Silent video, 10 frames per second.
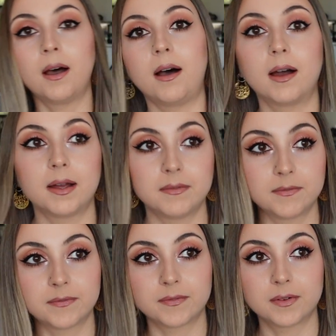
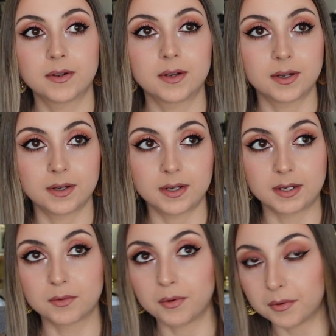I've
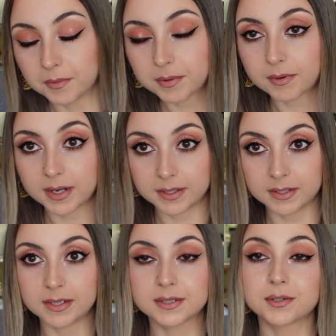incorporated
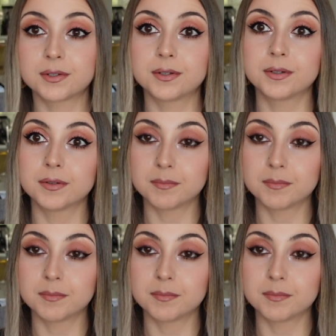into